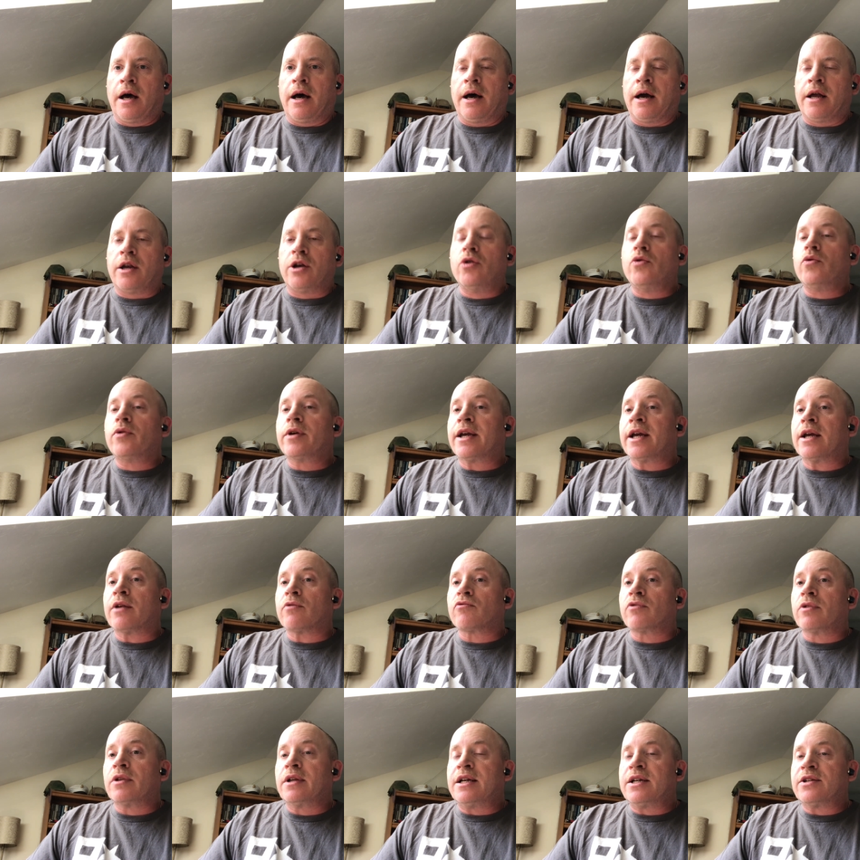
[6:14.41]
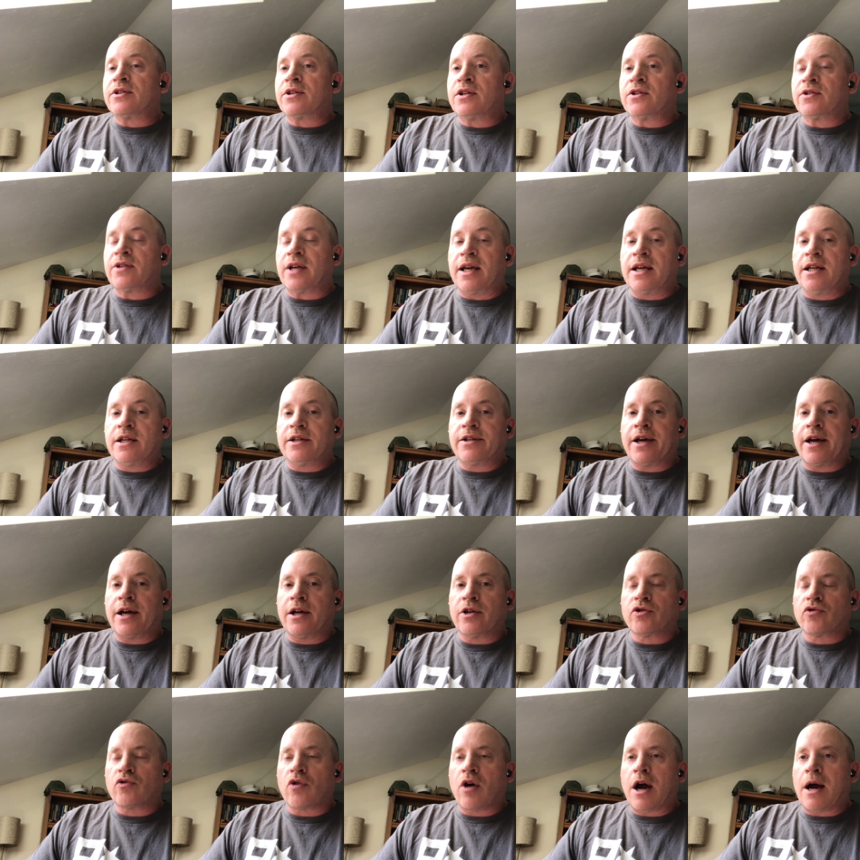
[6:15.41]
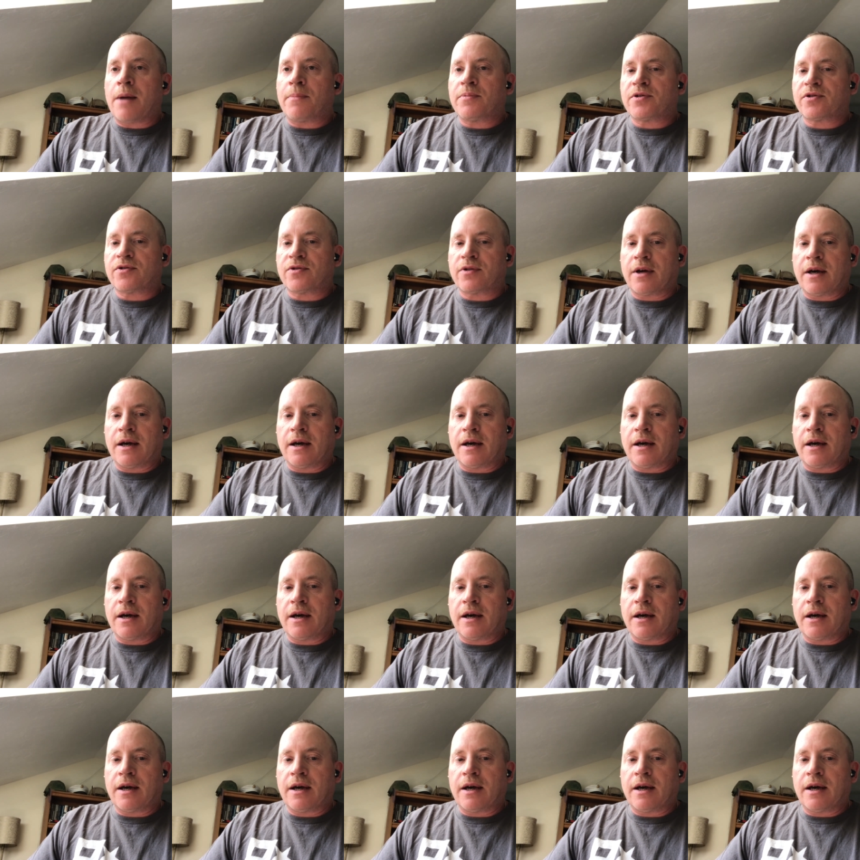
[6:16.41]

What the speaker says: New kit releases, intel drops,